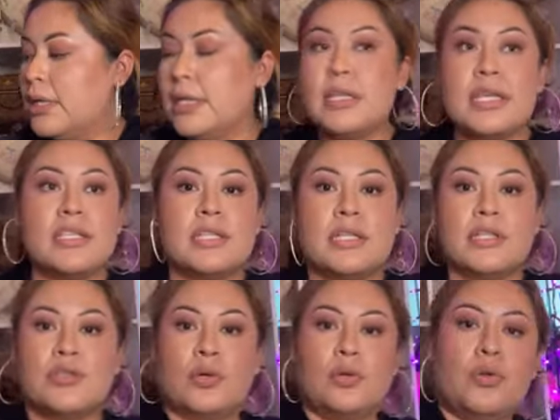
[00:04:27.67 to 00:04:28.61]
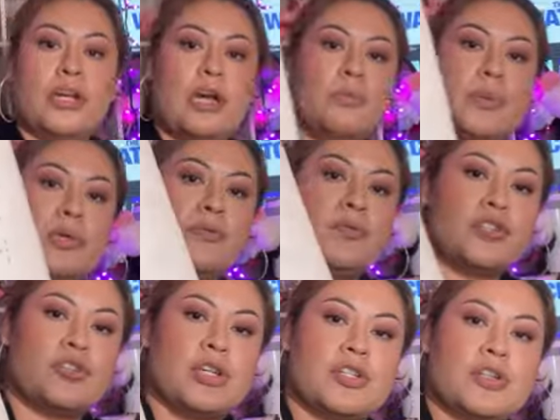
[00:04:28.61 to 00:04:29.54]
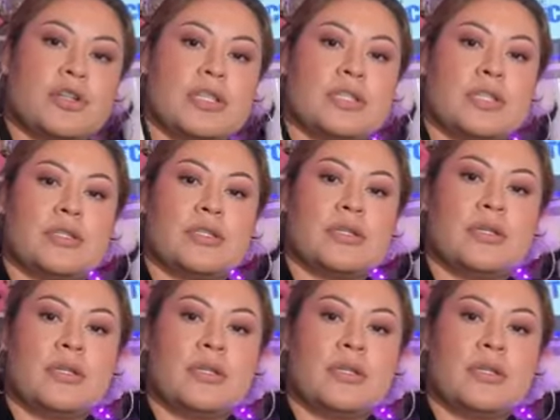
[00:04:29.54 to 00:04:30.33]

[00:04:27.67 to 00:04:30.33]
this city tote, look how beautiful structure this is